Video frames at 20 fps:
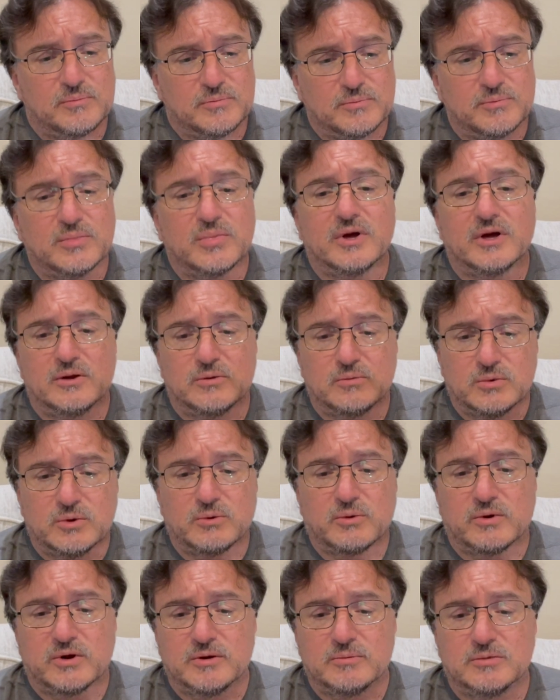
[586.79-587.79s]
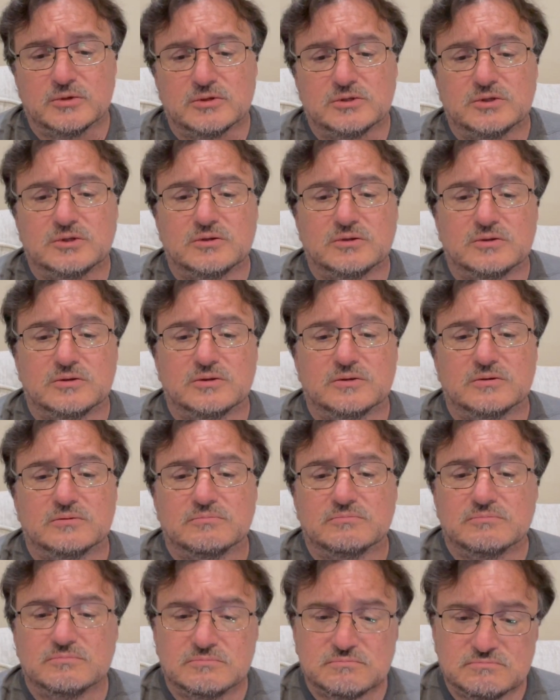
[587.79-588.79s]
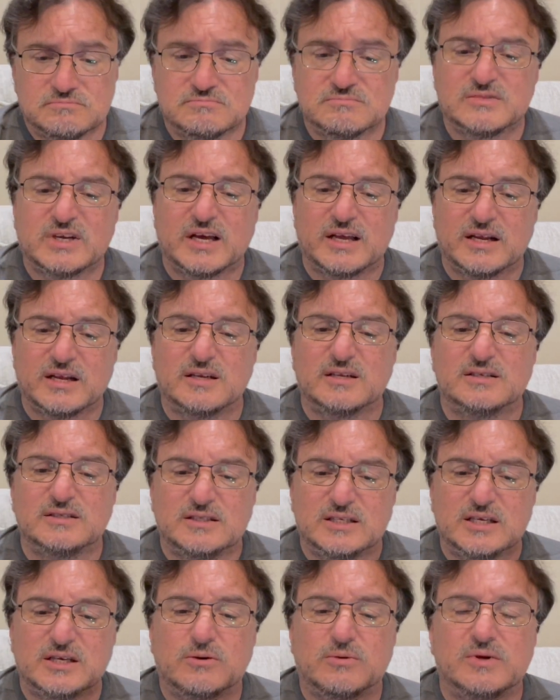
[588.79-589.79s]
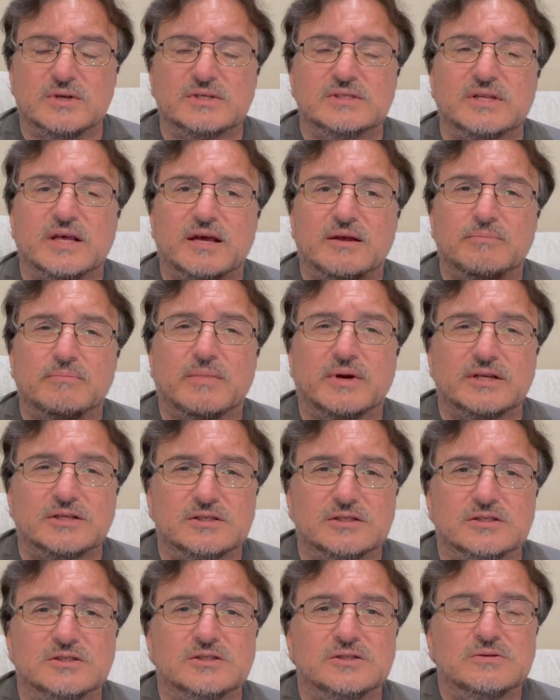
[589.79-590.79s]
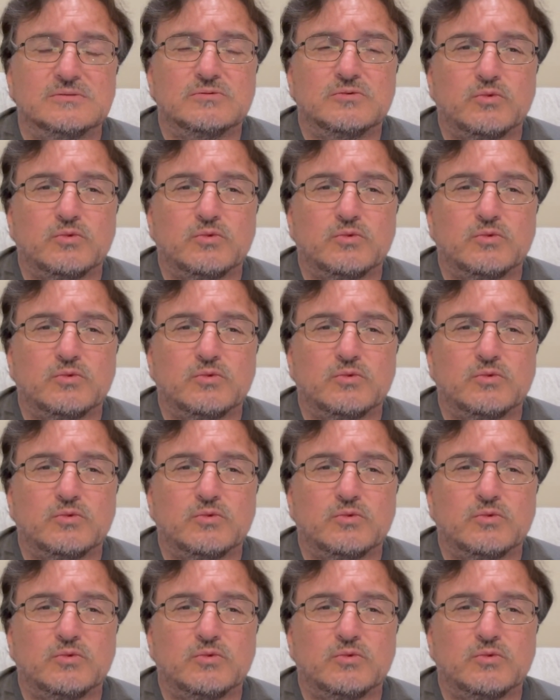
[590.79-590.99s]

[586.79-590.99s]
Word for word: But we were able to kind of decrease that by just